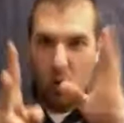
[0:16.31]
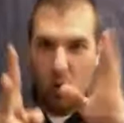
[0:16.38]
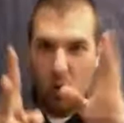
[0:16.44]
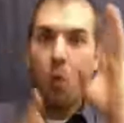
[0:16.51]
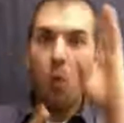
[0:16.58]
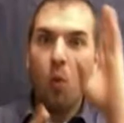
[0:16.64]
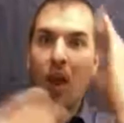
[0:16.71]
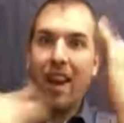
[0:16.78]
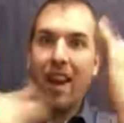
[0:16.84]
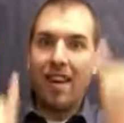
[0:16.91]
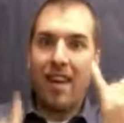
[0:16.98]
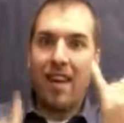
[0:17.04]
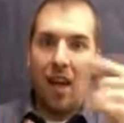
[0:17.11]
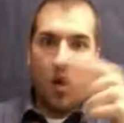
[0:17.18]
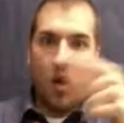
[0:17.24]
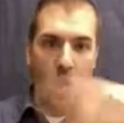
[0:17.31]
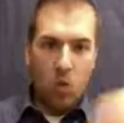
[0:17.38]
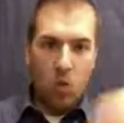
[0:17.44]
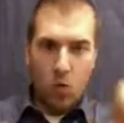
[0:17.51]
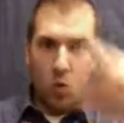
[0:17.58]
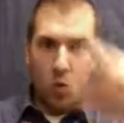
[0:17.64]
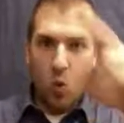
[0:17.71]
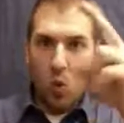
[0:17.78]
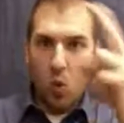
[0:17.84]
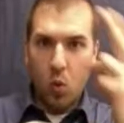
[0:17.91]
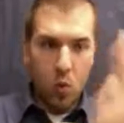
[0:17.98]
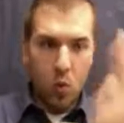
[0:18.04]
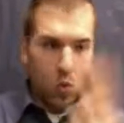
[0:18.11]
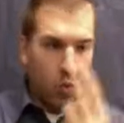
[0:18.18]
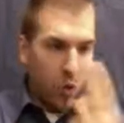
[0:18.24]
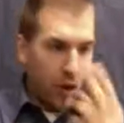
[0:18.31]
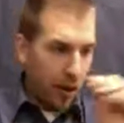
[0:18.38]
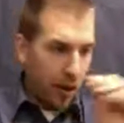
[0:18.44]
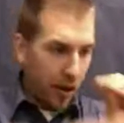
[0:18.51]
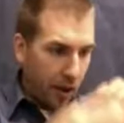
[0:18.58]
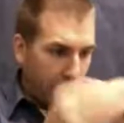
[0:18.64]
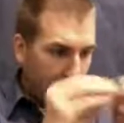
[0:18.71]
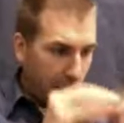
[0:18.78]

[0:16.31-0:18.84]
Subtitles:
that equation. So now we're going to use that today.